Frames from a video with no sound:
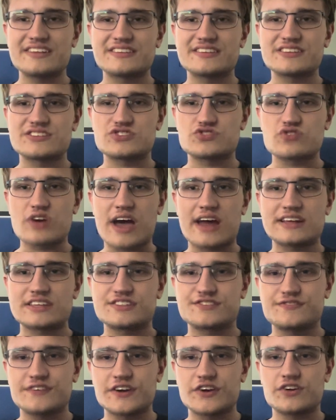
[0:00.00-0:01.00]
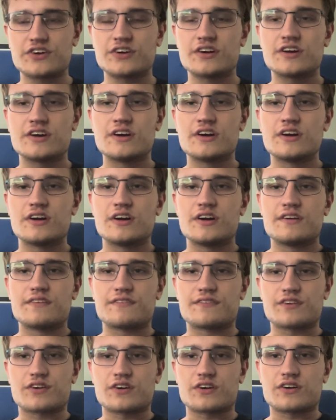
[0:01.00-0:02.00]
Stratosphere
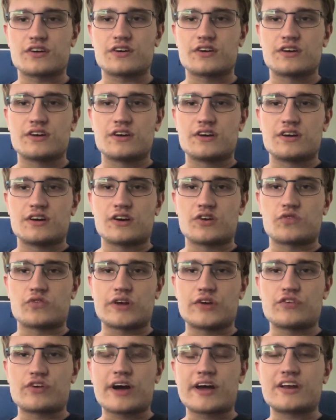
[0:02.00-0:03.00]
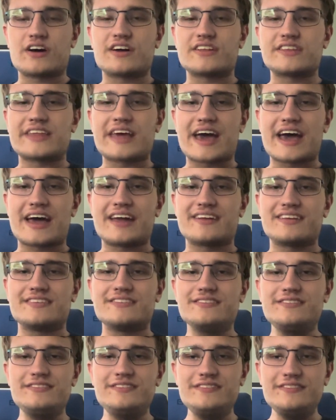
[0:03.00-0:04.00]
for a re-ride on that.
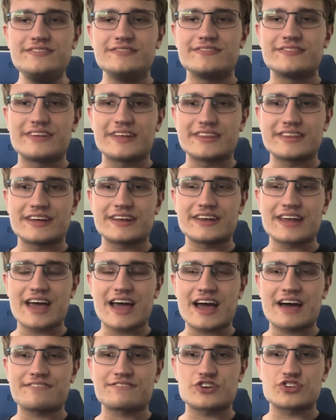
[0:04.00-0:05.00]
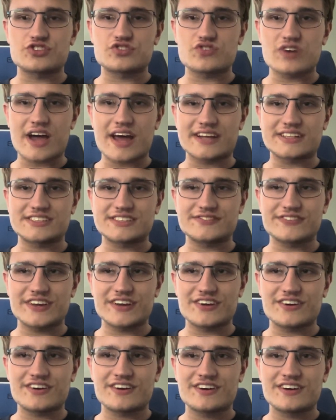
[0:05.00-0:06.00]
And then after
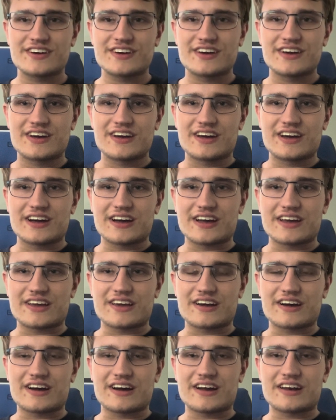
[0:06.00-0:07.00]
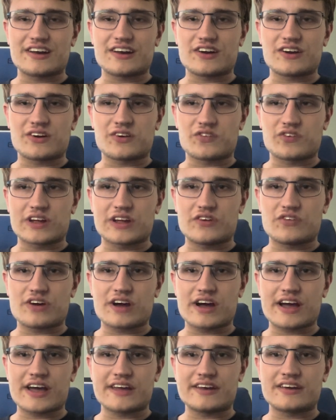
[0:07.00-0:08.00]
Stratosphere, I got a
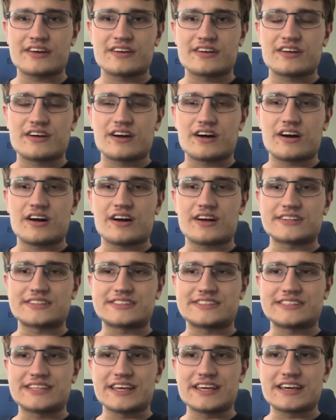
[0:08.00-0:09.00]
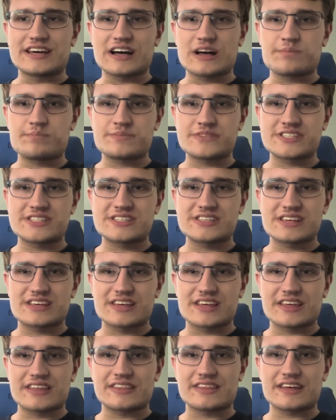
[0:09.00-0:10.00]
re-ride on Teacups.
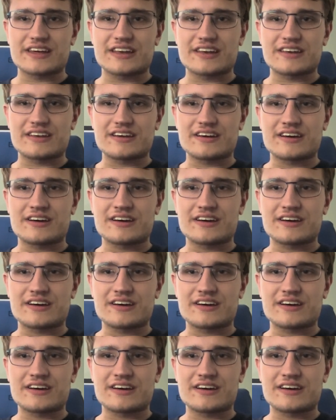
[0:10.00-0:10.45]
And then